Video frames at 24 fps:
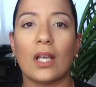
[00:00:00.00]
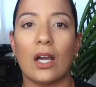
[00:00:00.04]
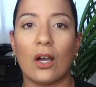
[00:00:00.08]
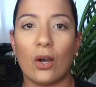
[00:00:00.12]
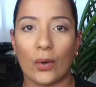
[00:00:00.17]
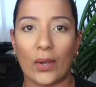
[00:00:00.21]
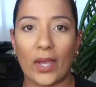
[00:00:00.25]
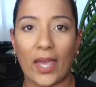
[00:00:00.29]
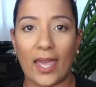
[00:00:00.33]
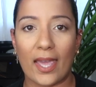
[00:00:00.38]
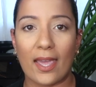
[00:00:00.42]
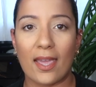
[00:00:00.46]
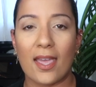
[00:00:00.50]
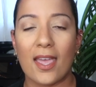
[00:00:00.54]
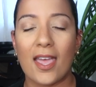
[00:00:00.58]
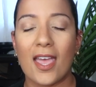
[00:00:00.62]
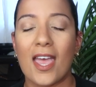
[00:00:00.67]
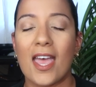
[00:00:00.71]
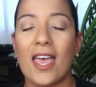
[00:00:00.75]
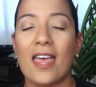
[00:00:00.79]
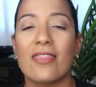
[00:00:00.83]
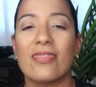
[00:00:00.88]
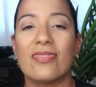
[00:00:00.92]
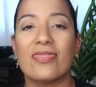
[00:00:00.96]
Okay,
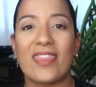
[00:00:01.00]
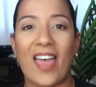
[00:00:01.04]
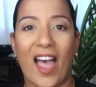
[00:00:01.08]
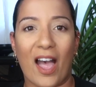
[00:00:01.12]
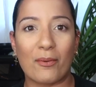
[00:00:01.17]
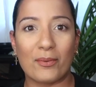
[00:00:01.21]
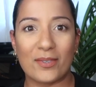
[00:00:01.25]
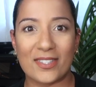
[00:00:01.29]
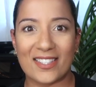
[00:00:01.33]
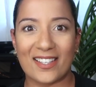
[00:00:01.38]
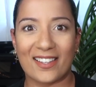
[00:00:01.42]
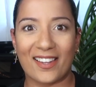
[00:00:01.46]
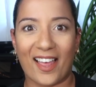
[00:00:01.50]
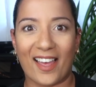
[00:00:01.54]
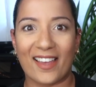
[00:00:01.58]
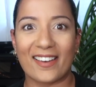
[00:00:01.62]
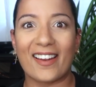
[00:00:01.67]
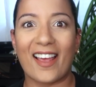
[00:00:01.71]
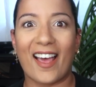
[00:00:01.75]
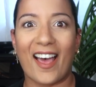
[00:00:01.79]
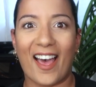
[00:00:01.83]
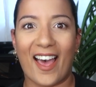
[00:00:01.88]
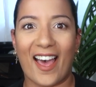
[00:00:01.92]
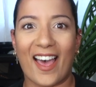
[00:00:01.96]
that was a lot.
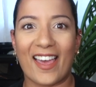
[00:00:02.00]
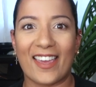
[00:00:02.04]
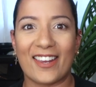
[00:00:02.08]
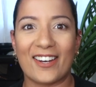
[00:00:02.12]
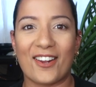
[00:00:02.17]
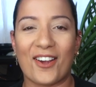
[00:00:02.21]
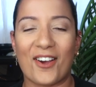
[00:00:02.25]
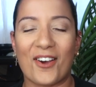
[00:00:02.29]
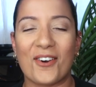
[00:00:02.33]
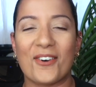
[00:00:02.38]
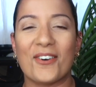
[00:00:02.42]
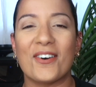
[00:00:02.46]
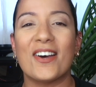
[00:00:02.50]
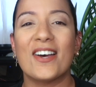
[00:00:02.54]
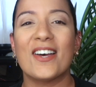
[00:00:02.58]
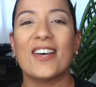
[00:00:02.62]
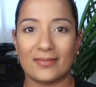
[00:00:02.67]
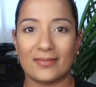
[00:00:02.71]
I know.